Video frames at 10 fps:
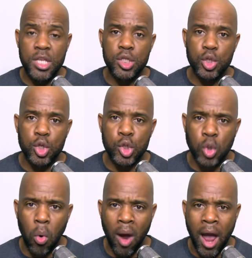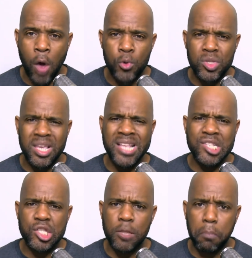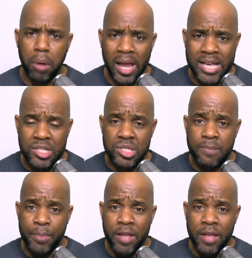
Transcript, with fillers: It's the storehouse. It's the place